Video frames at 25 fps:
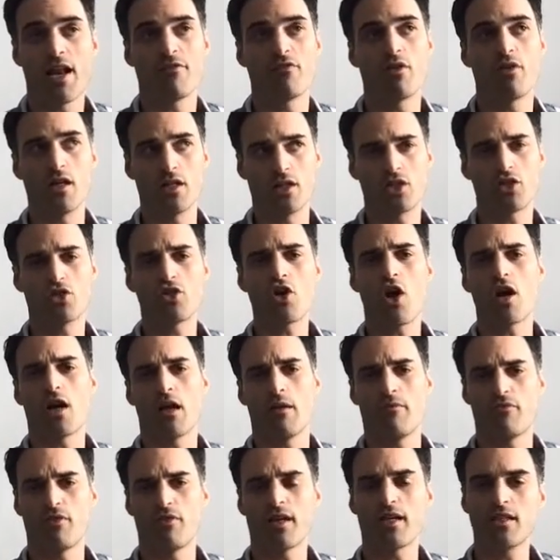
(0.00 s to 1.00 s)
For a
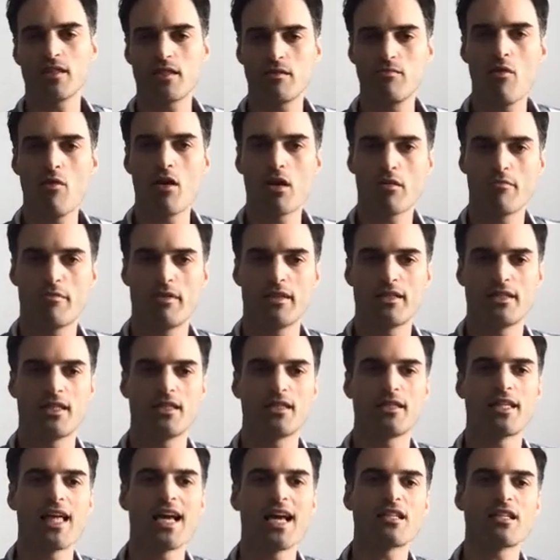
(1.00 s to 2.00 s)
startup, for like a smaller business,
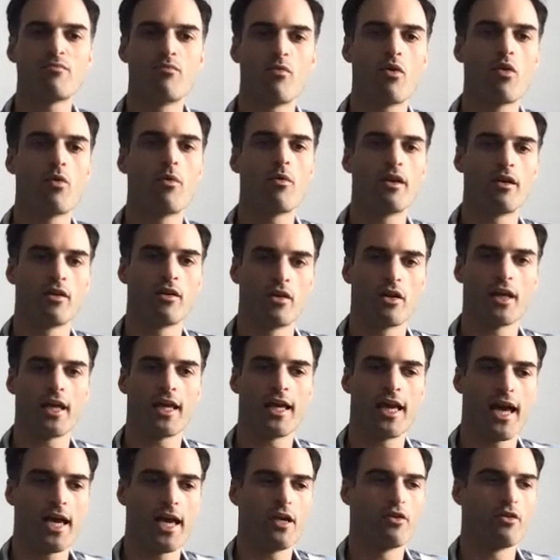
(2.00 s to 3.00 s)
that's more what you're looking
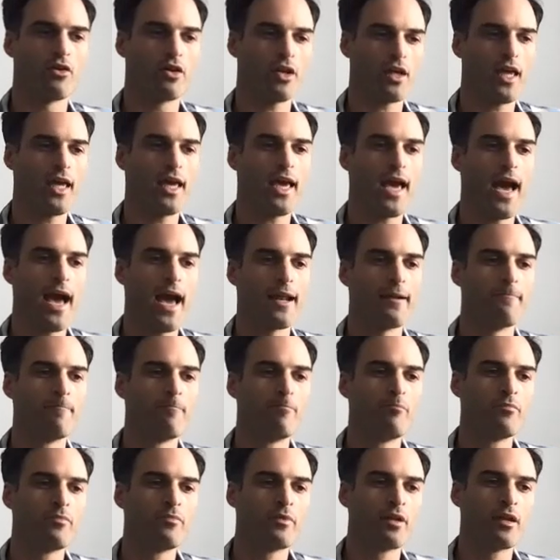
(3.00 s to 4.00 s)
at. You're looking at,
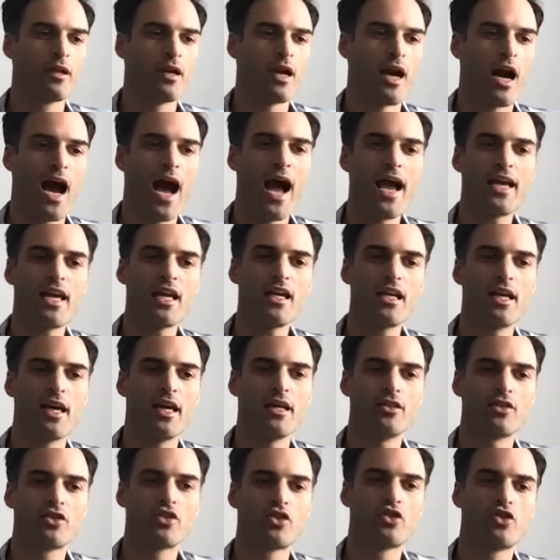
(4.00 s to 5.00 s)
I can
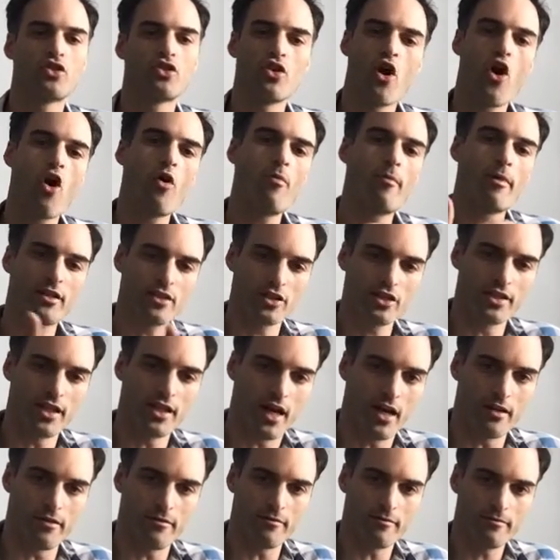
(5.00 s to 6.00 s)
get so much
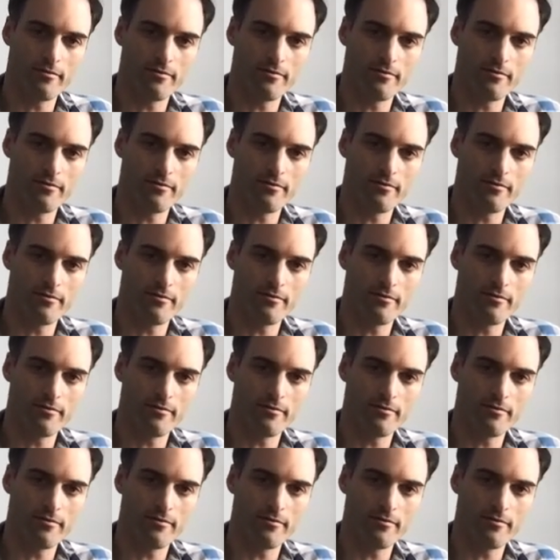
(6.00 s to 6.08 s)
done